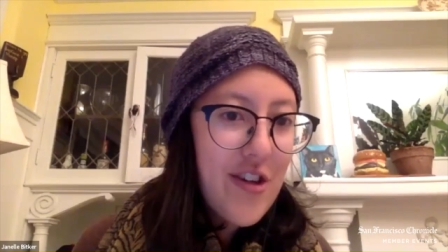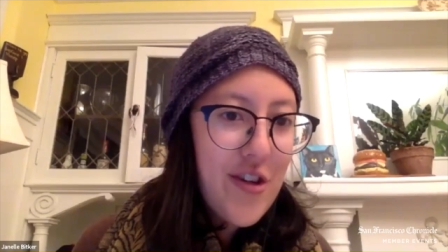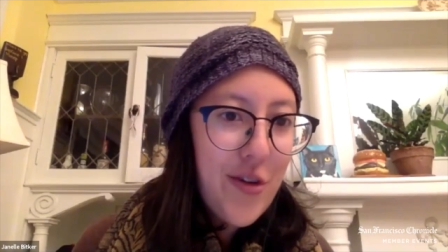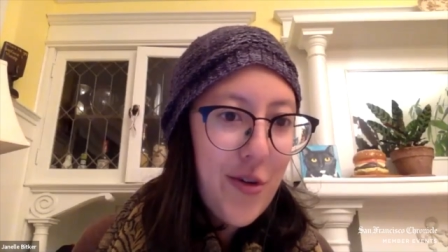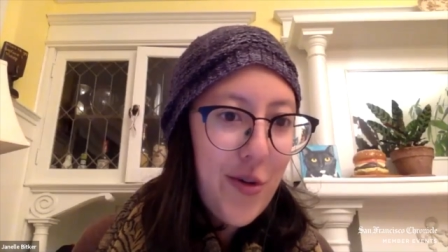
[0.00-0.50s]

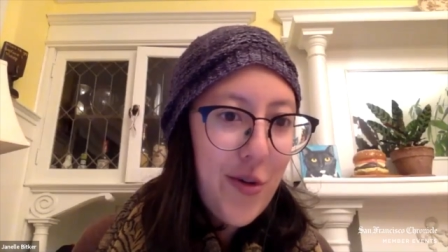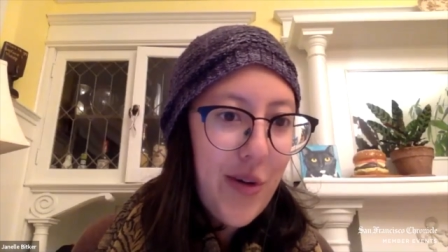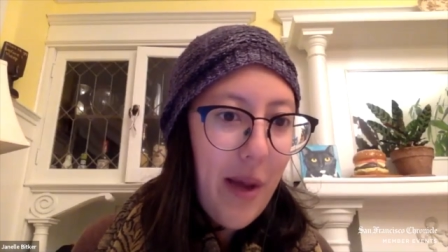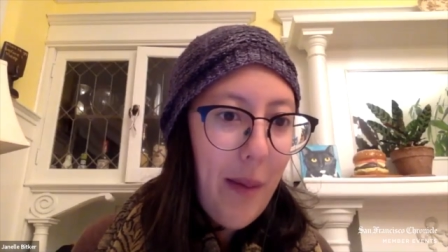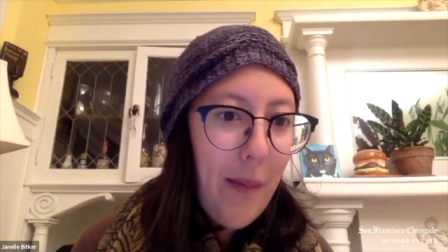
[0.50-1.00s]
to
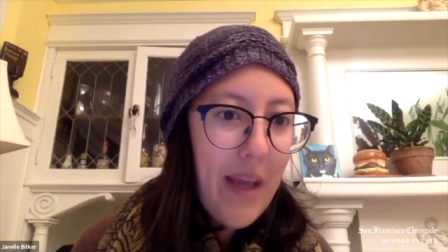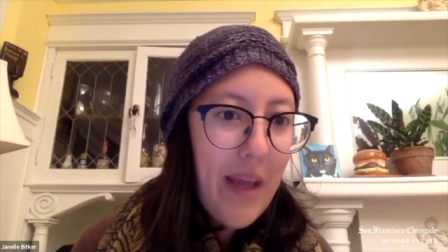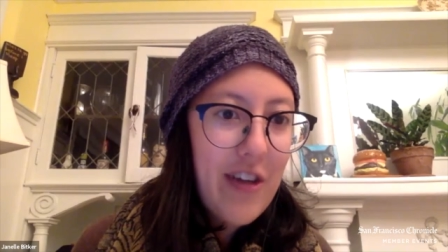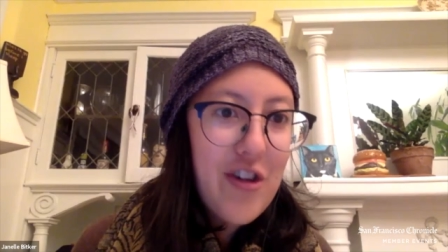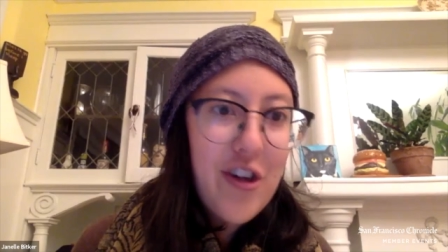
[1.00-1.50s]

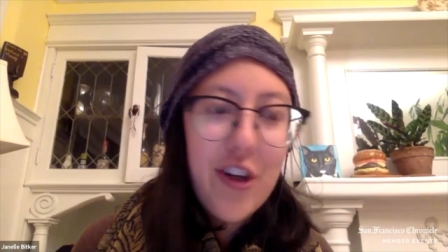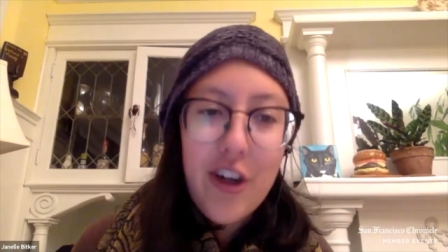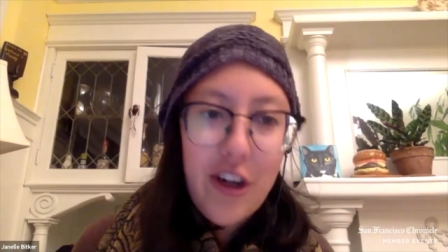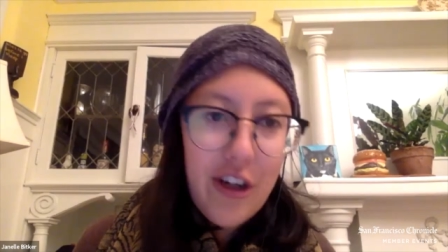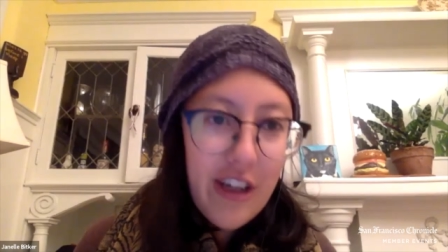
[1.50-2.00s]
make
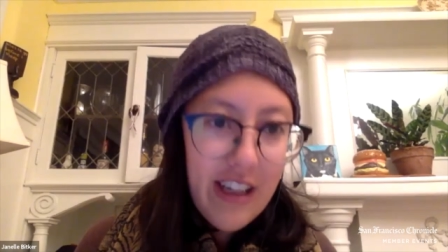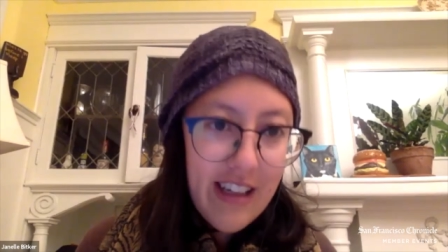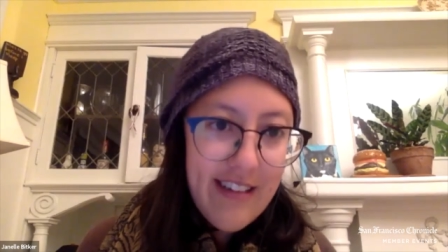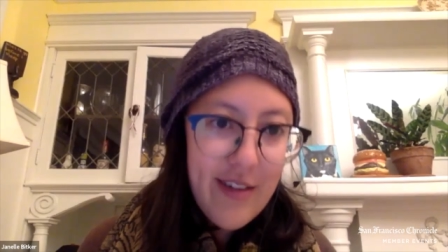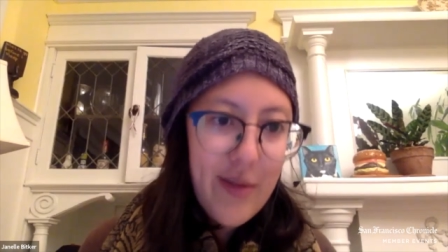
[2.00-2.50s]
sugar
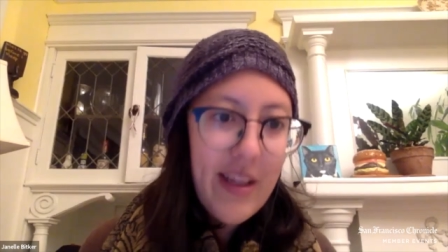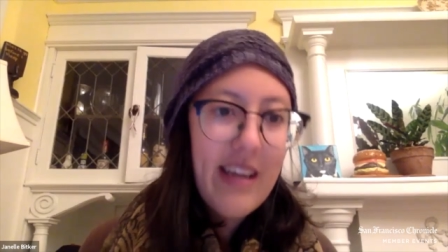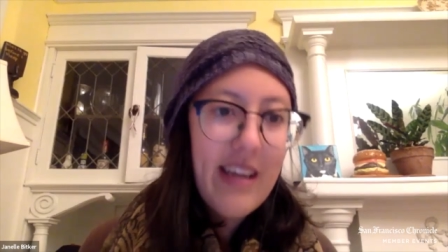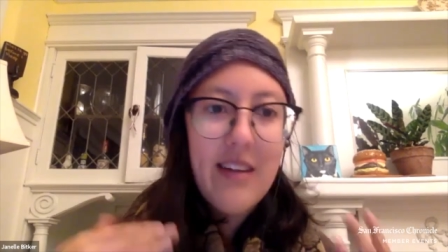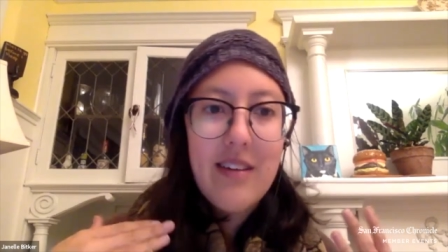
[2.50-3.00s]
cookies so they
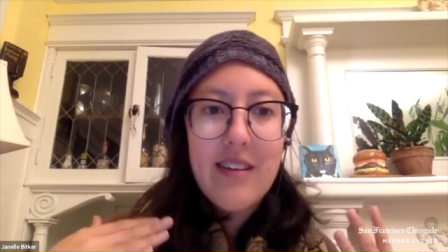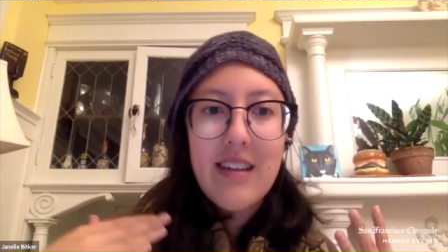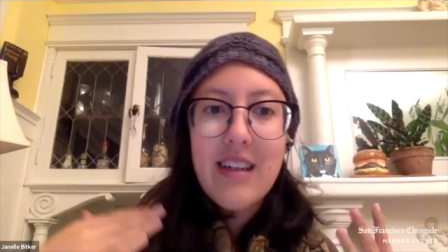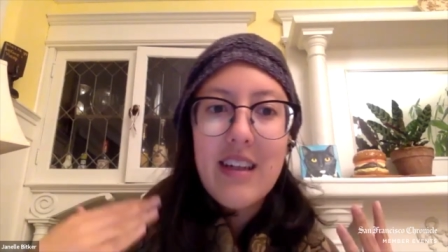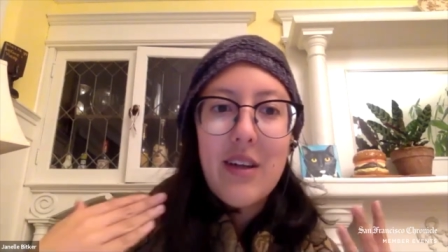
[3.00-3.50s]
can
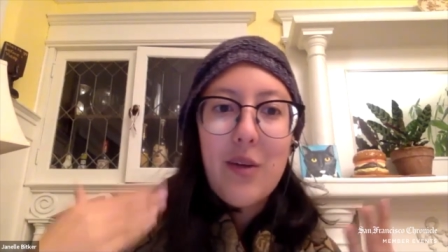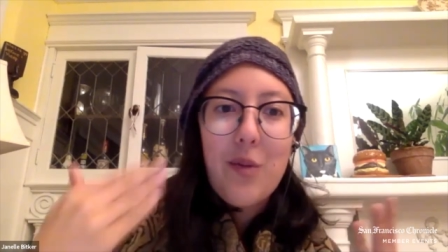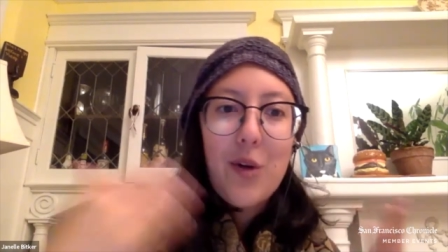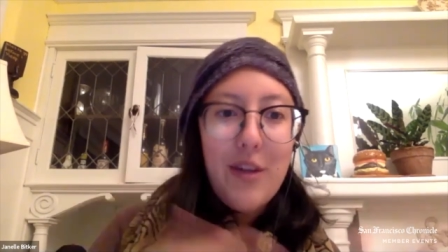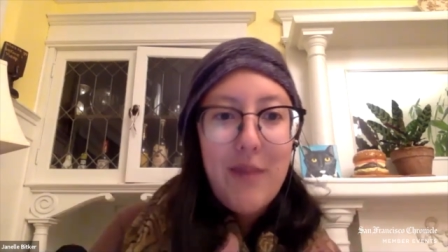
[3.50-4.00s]

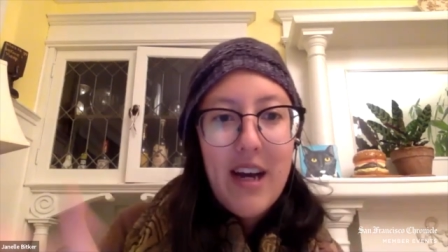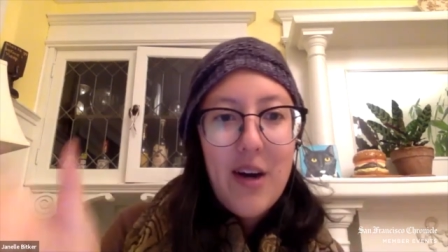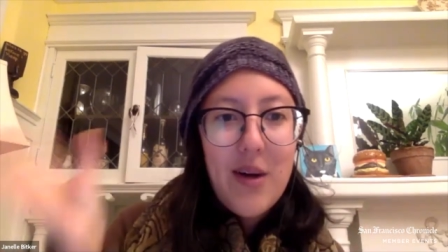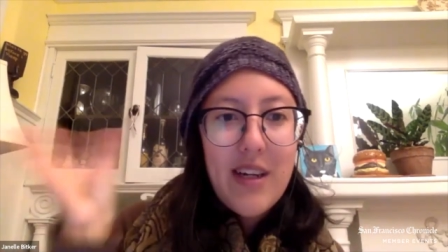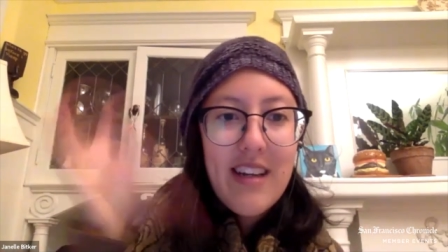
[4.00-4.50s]
roll them
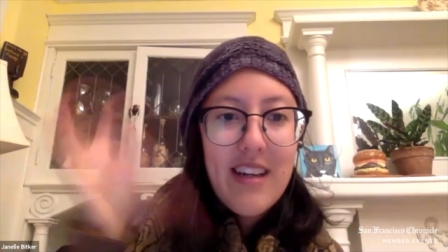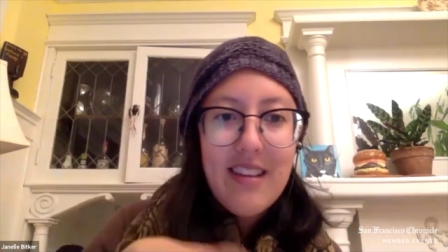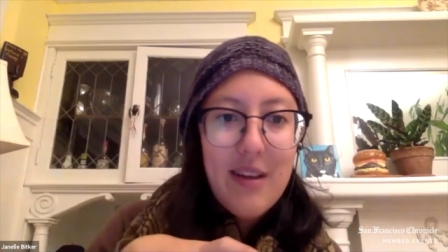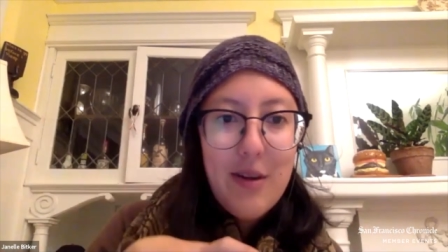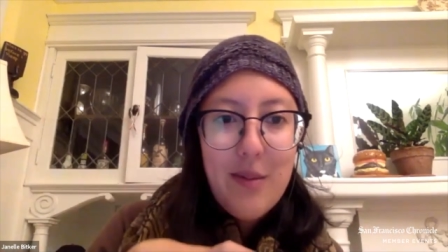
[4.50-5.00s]
out and cut
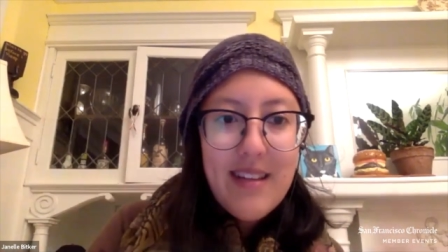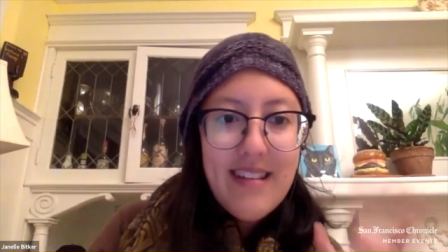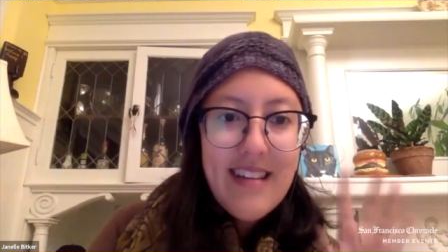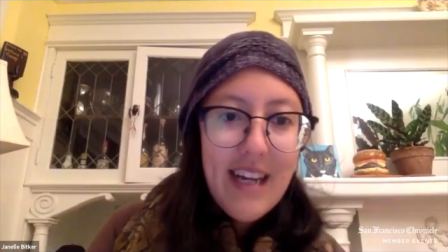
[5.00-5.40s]
them. Oh, sugar